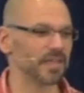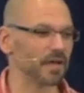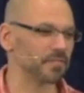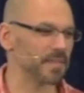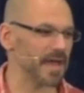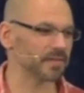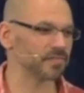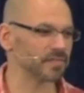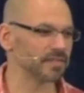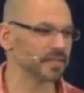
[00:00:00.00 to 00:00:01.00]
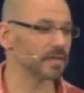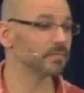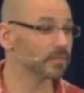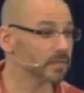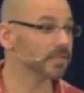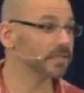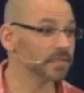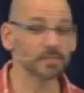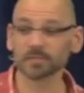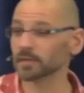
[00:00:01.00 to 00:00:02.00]
Health magazine that I really
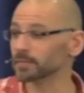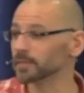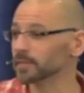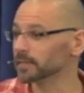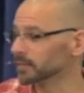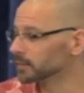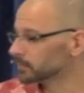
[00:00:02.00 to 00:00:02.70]
need to start reading.